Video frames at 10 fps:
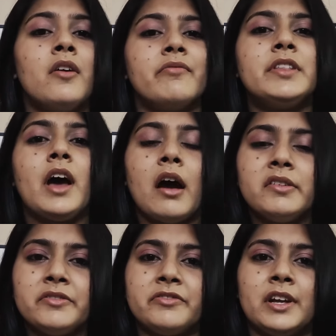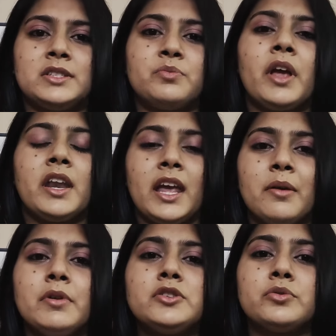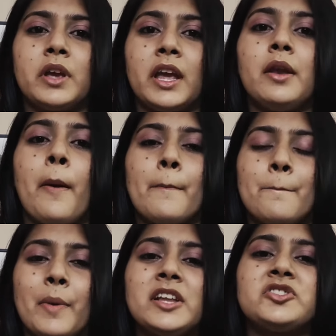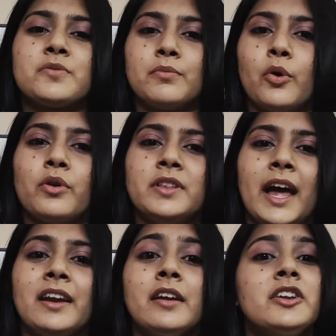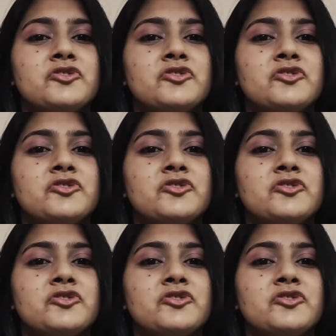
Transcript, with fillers: with our friends we are able to gain much more than